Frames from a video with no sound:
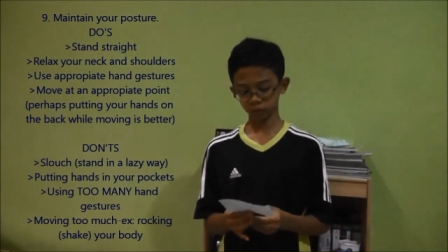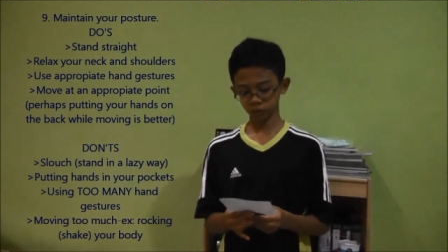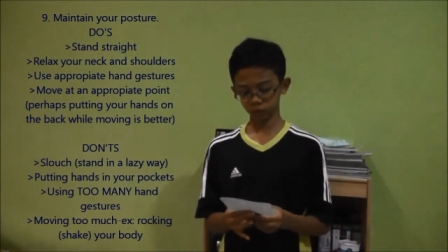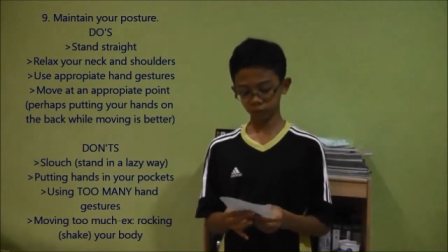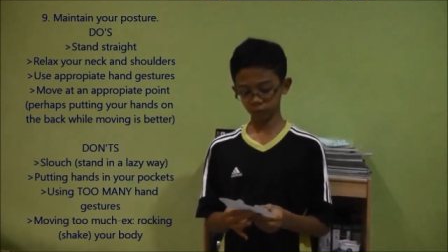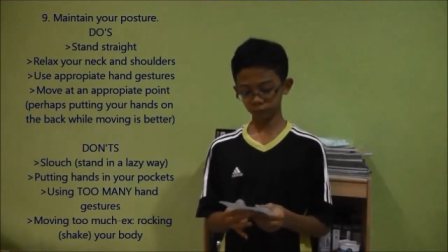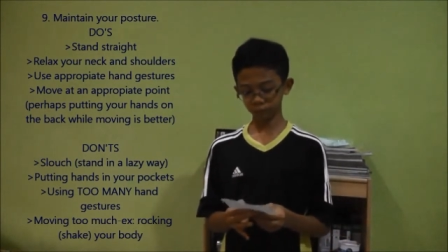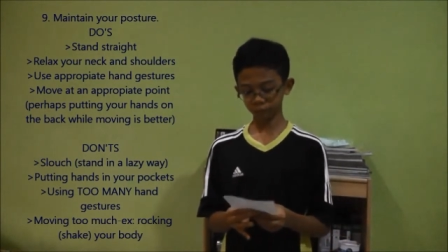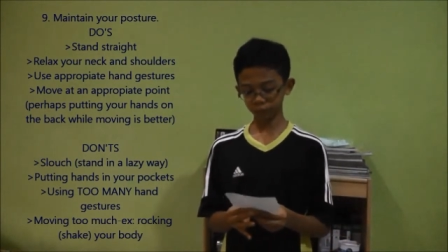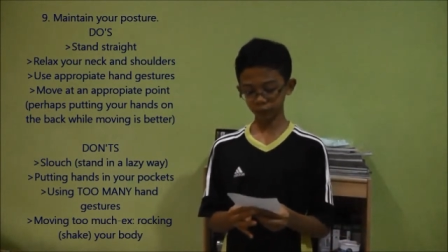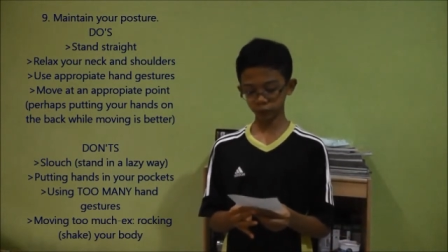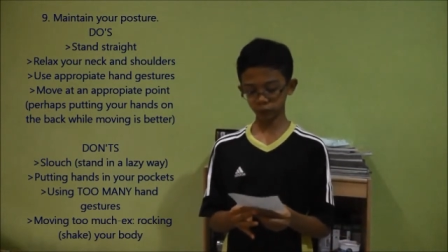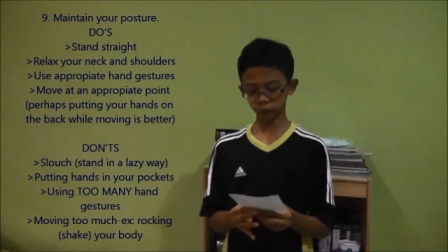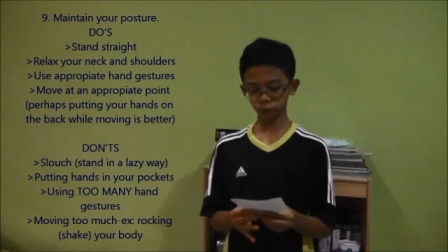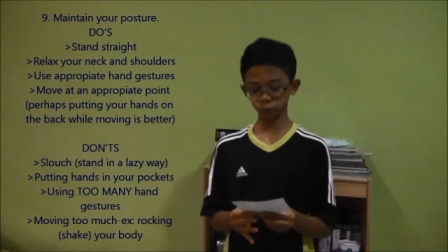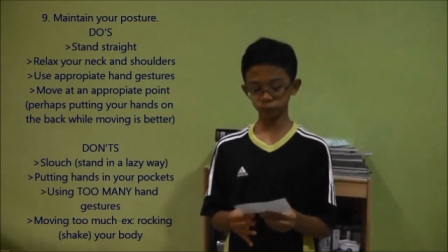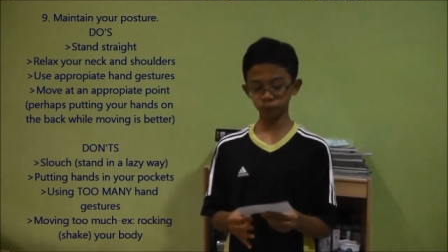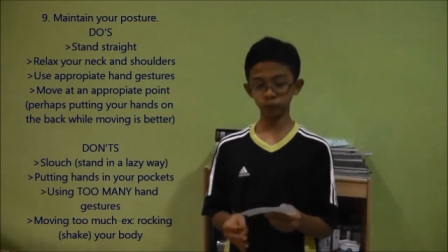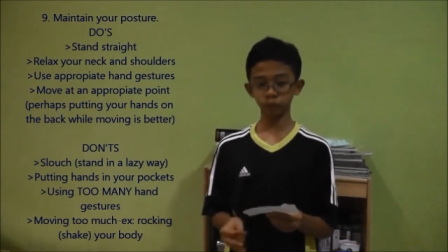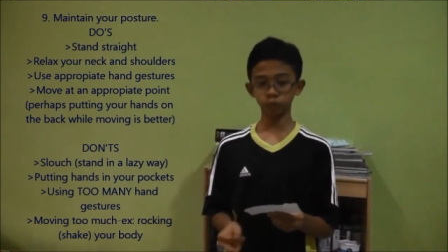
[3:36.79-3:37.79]
compared
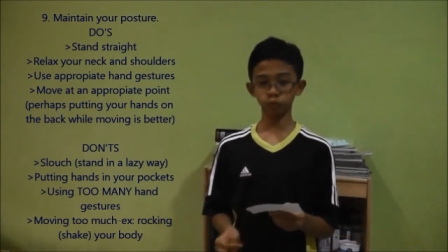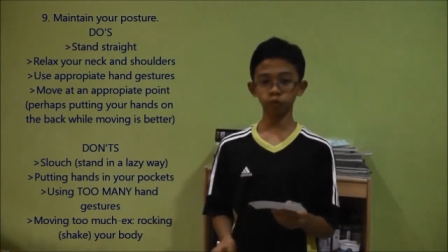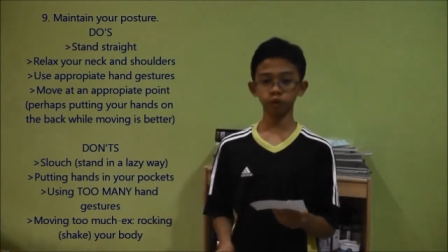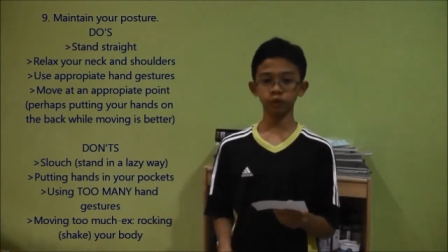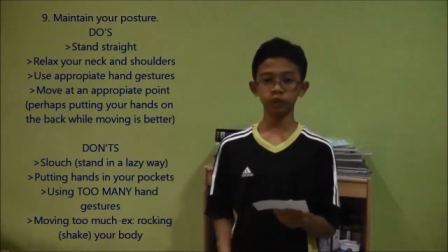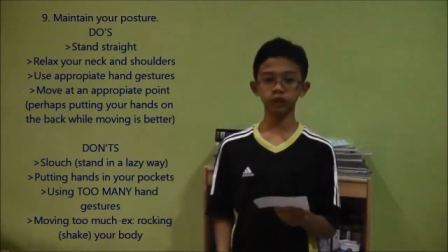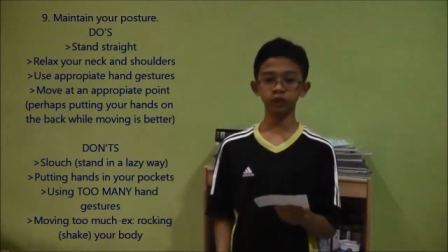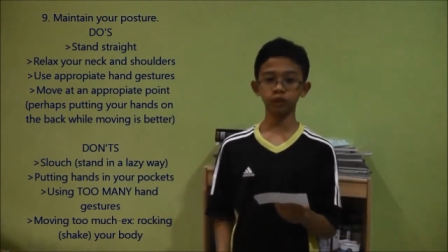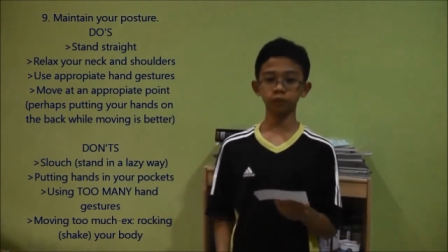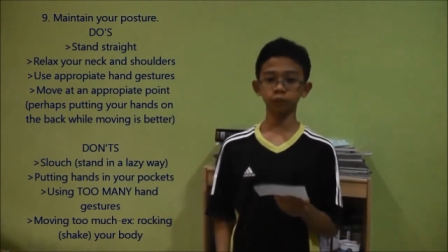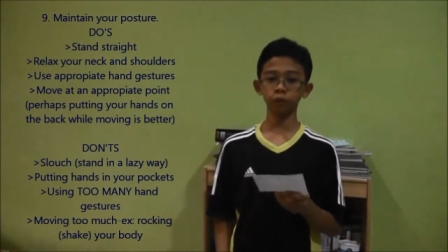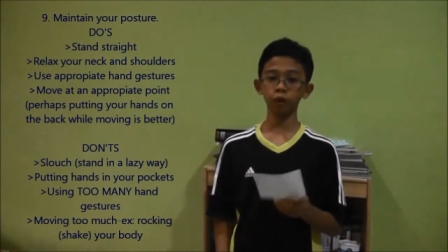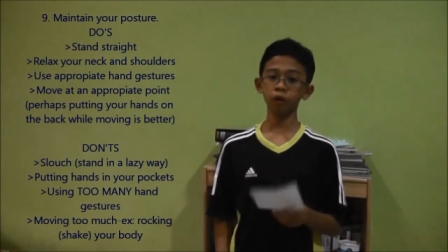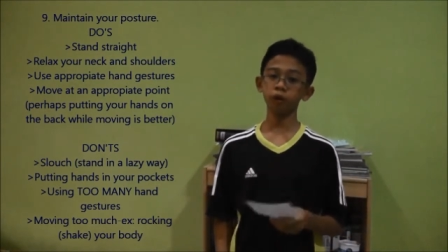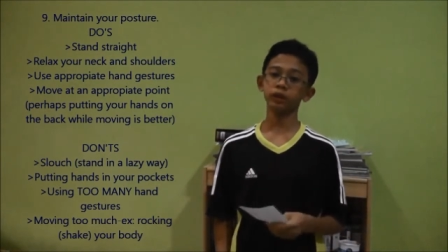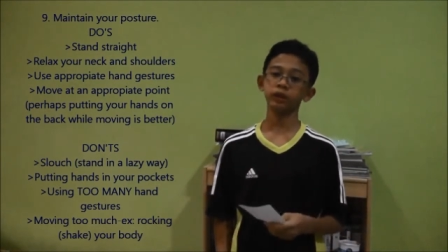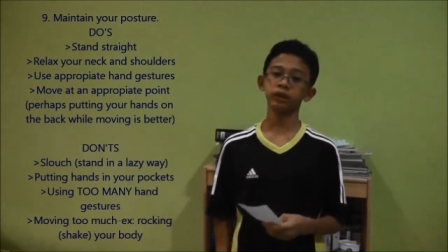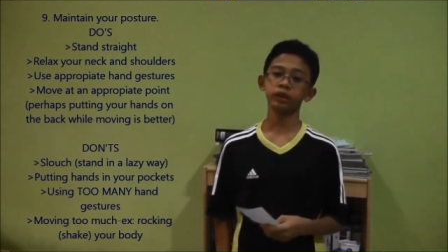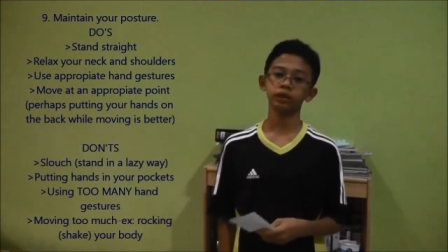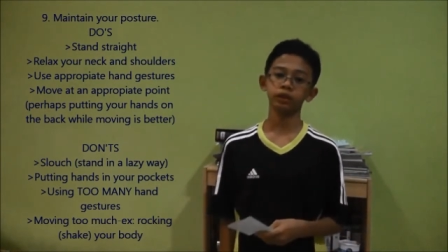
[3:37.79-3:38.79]
to being rocking your
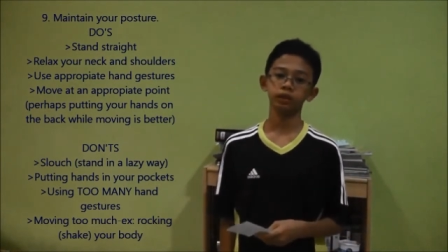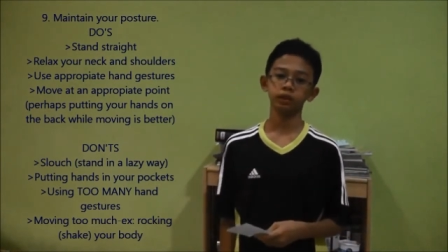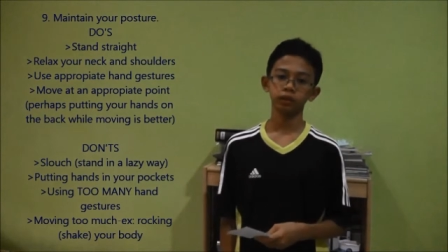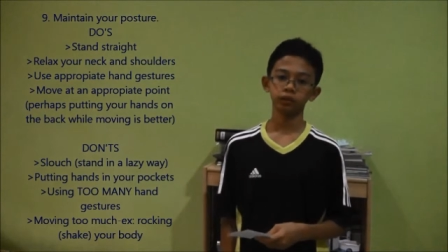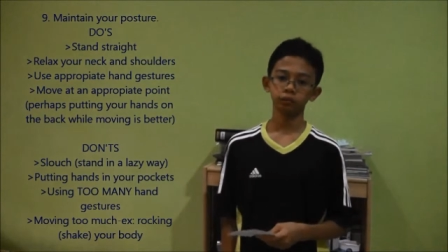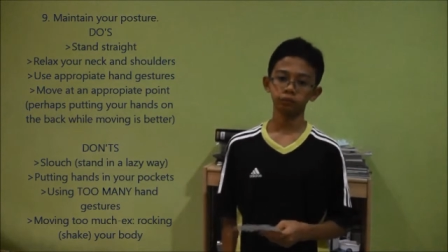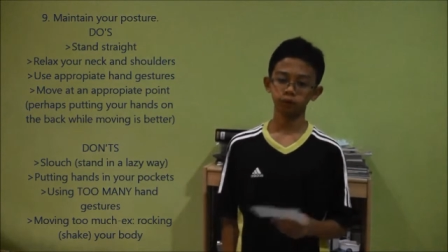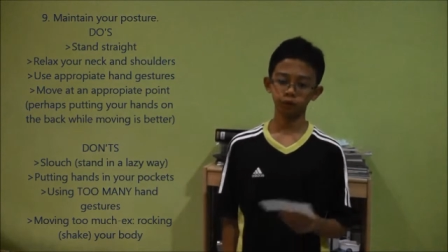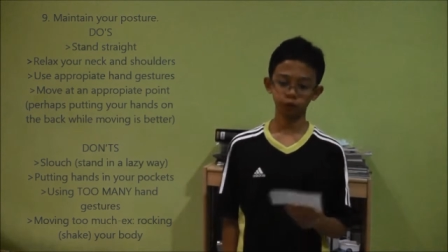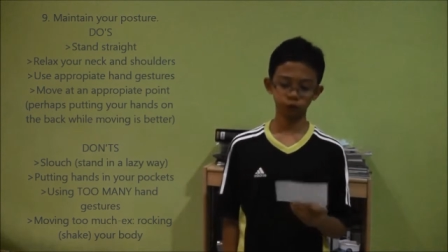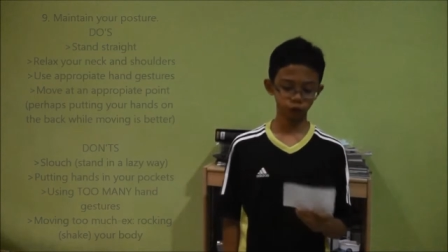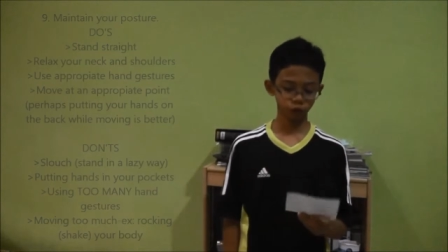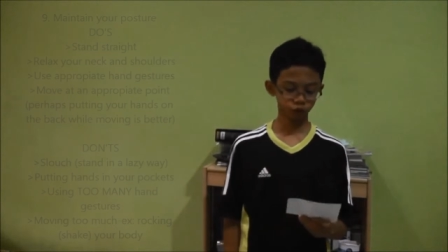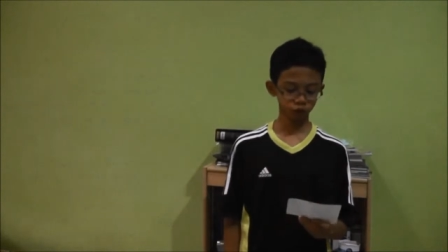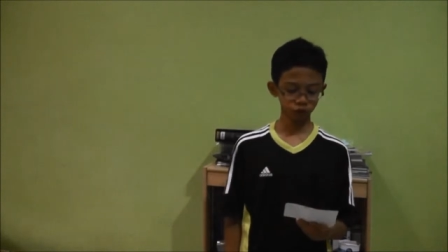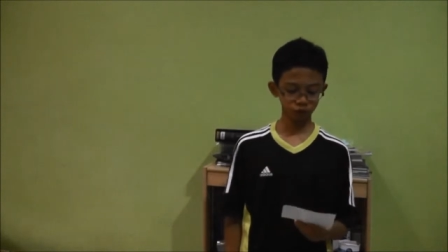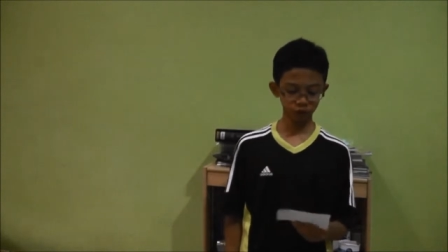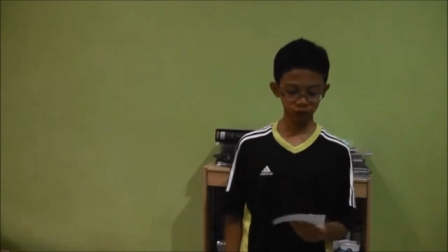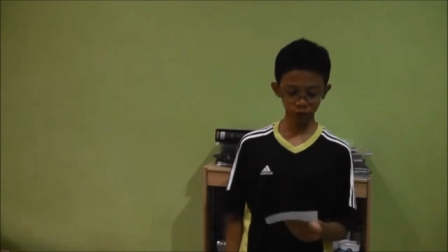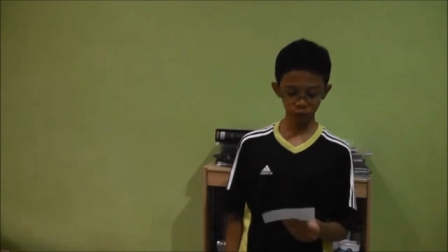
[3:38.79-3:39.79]
body because
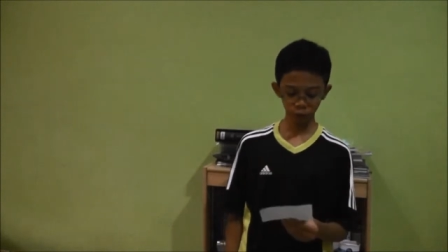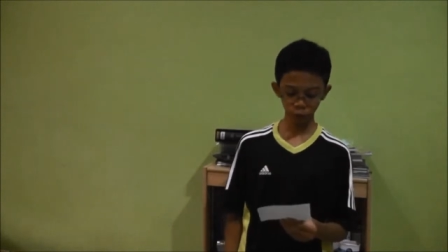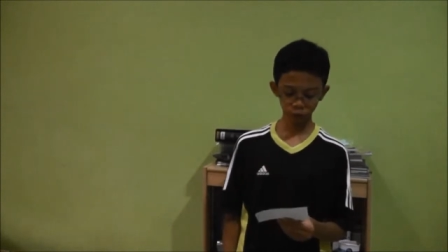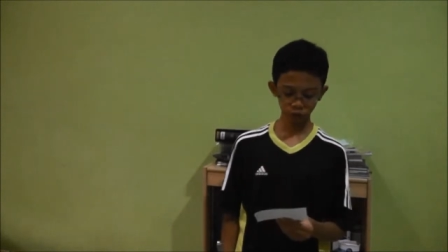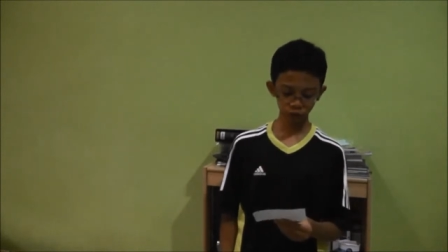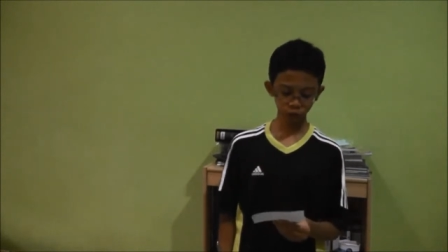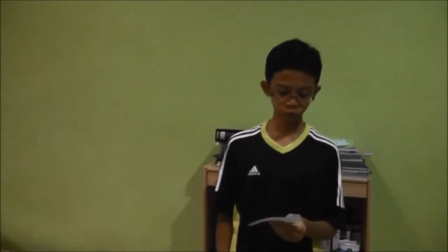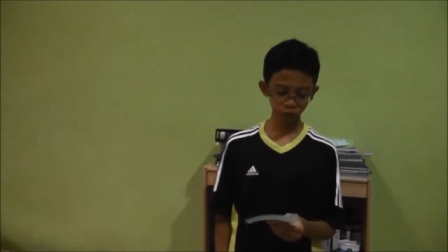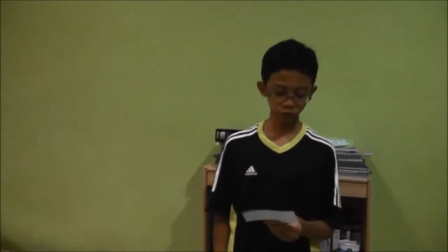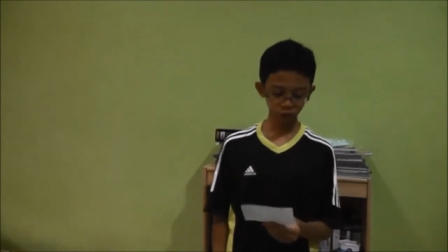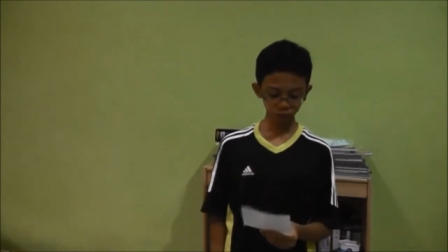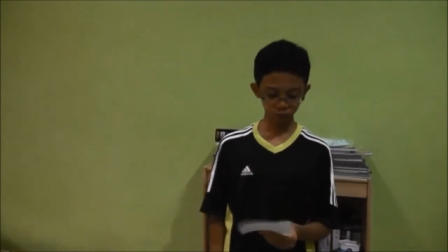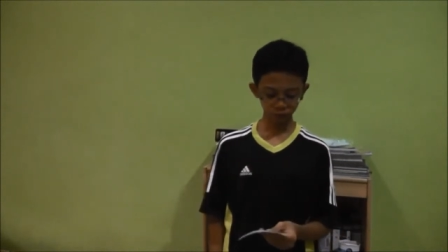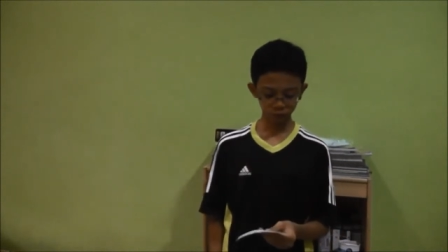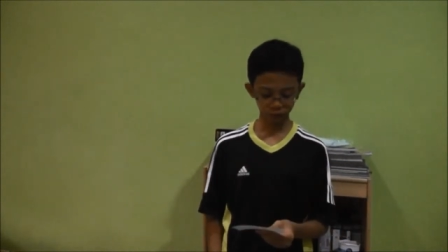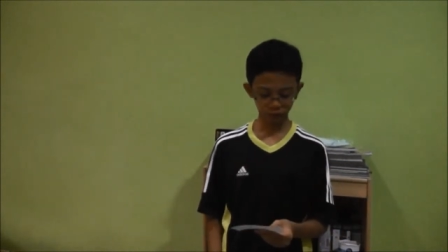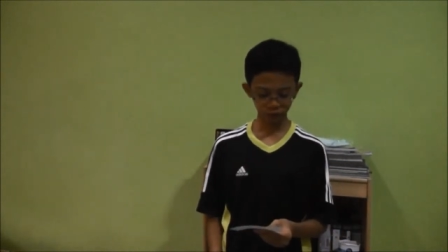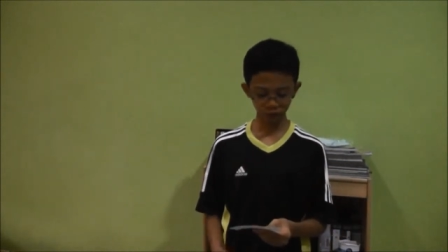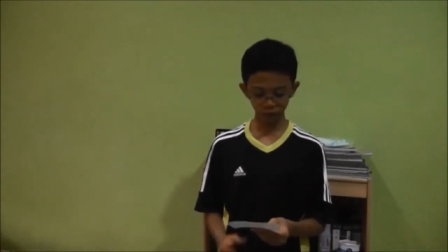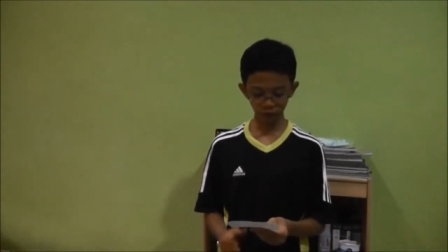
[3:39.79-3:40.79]
that shows that you're
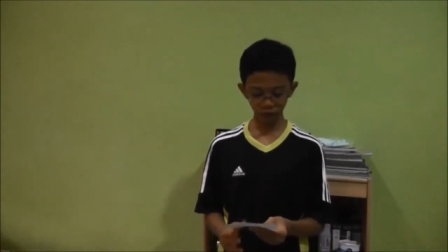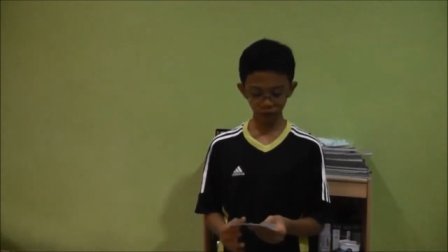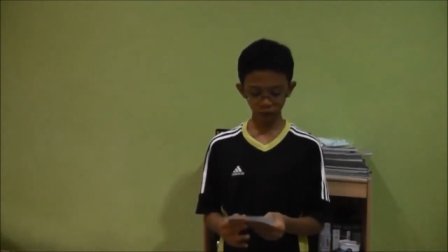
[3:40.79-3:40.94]
nervous